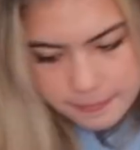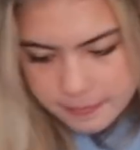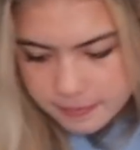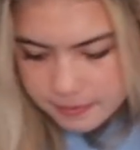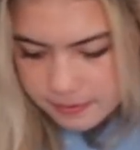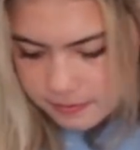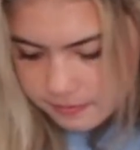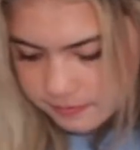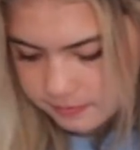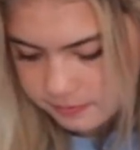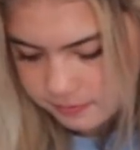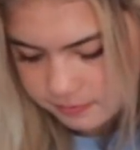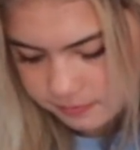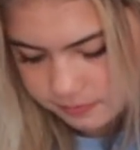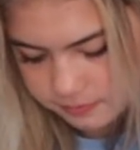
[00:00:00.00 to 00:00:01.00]

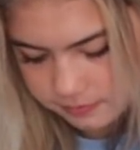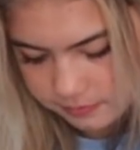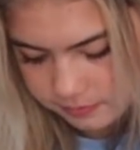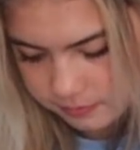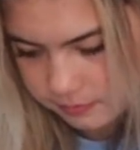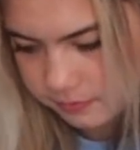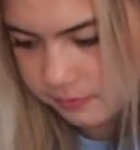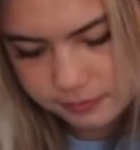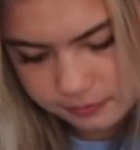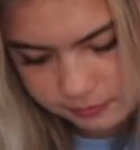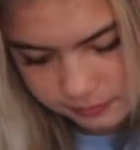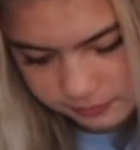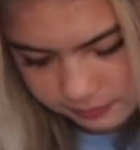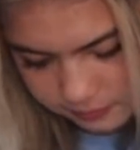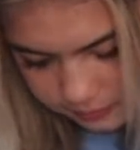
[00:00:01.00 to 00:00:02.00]

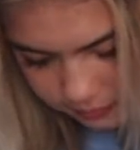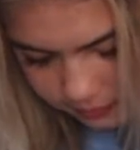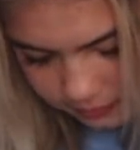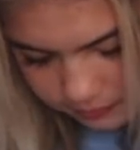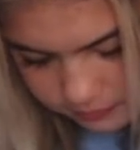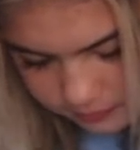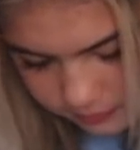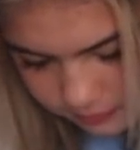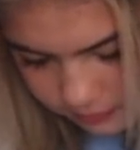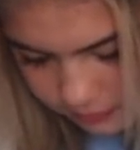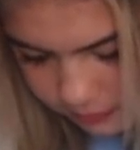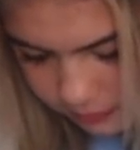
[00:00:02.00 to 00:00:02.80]
This person isn't speaking.